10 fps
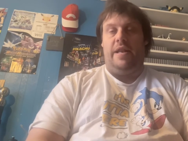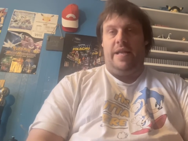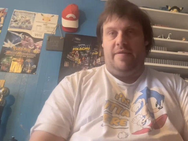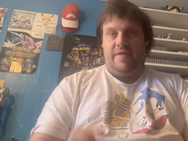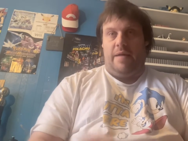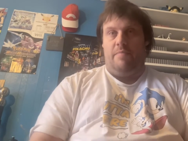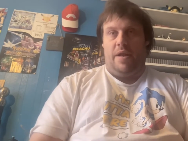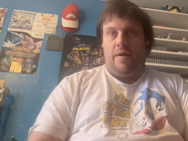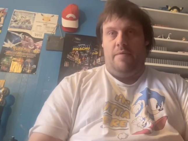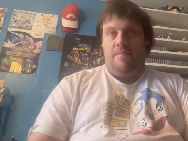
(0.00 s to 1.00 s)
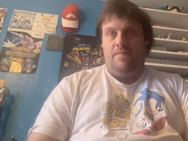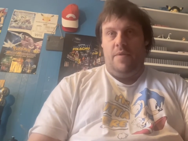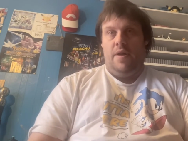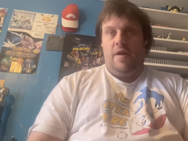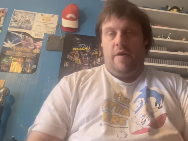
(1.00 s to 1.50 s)
Links down below.
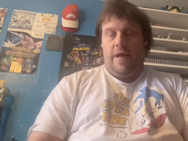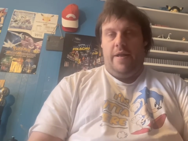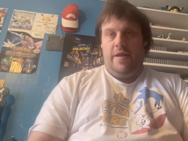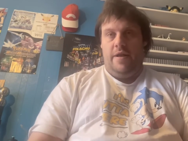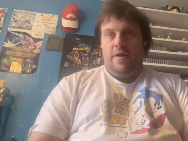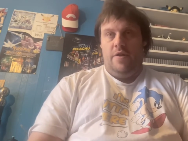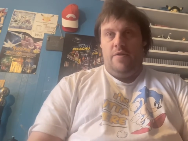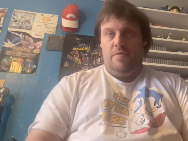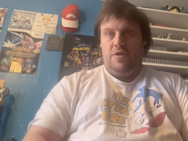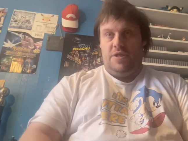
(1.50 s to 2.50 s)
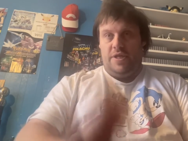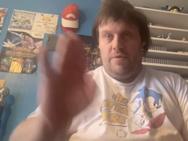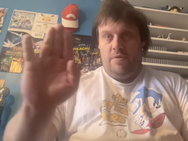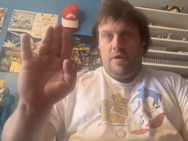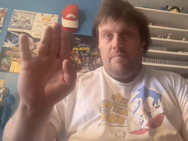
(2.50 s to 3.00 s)
All right, talk to you
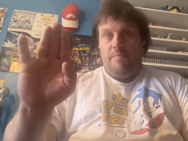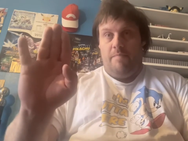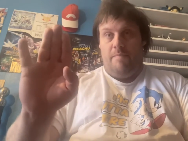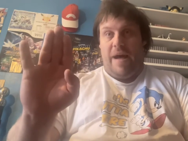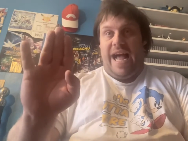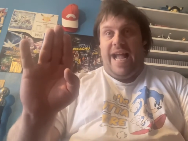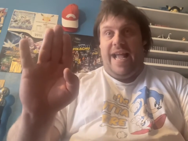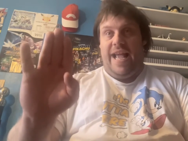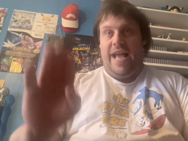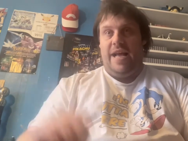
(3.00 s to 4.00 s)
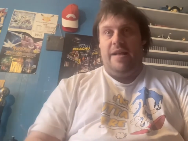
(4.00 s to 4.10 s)
soon. Bye.